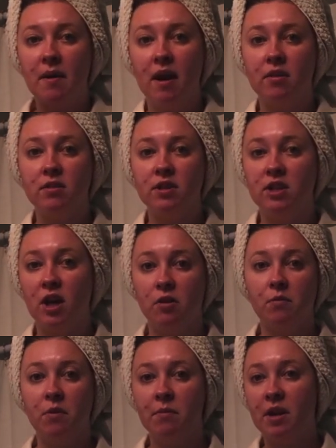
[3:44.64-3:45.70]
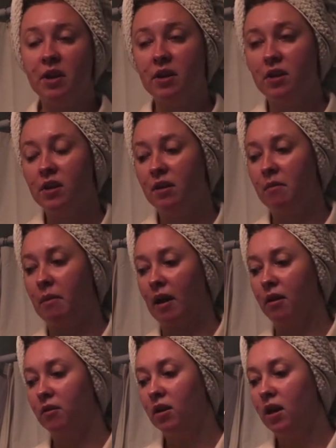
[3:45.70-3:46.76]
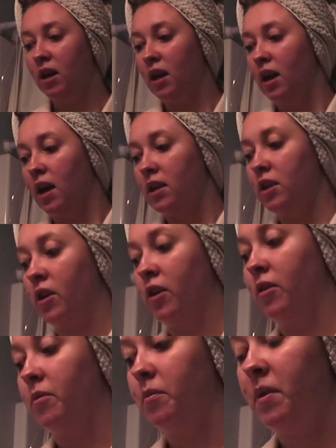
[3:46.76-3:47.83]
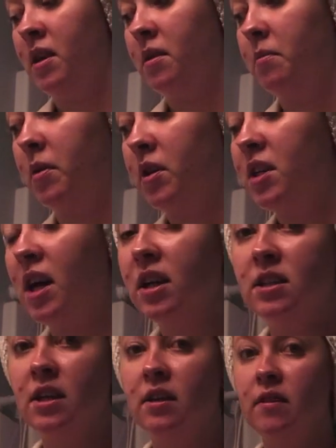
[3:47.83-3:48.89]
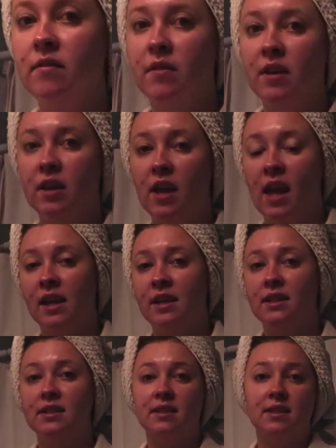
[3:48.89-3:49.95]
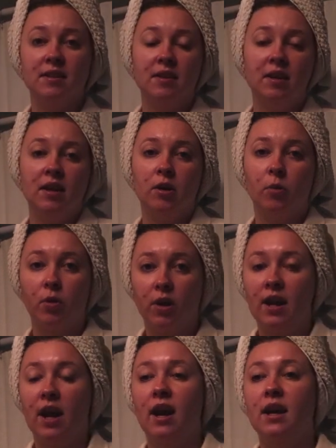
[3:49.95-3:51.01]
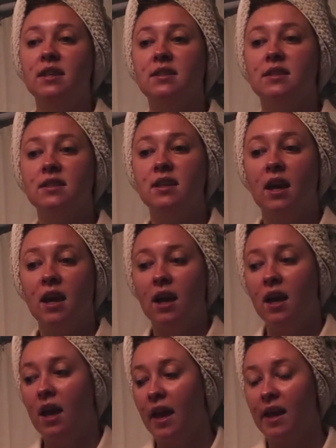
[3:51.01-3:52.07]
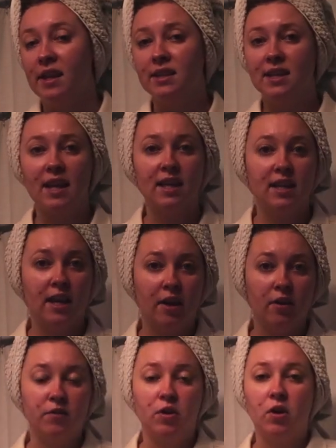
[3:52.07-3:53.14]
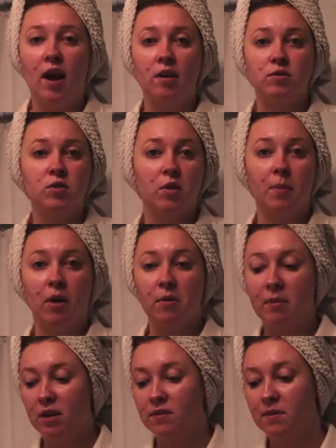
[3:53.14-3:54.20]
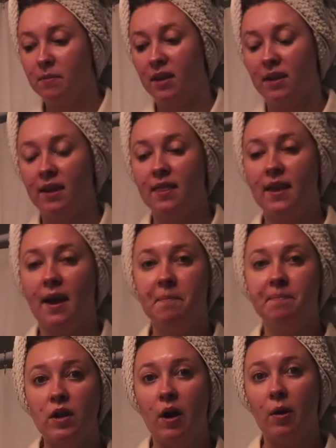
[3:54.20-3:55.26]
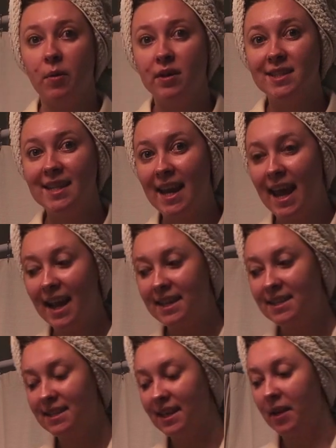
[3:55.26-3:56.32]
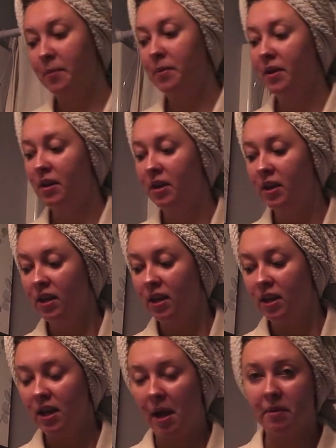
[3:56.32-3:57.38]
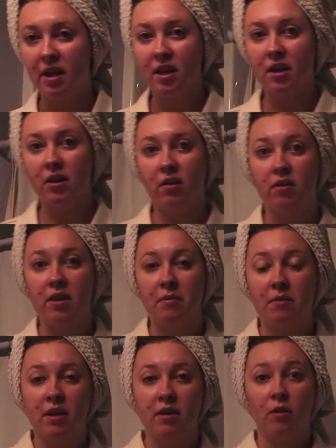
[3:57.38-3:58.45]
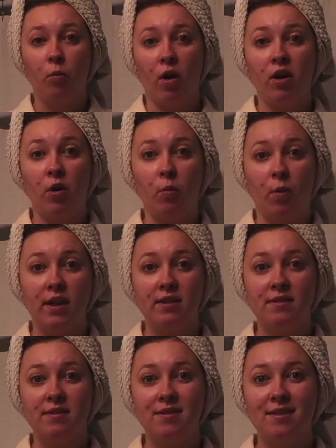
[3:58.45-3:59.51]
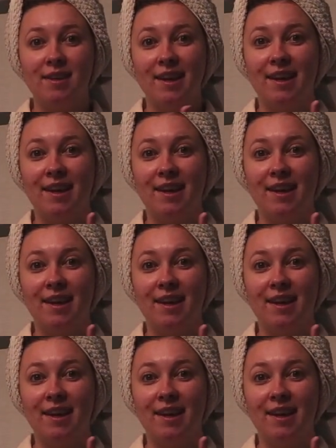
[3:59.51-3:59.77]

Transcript: about young womanhood, about, you know, being productive and organized and taking care of your house or apartment or something like that. So today's tip, I'm going to call them 101s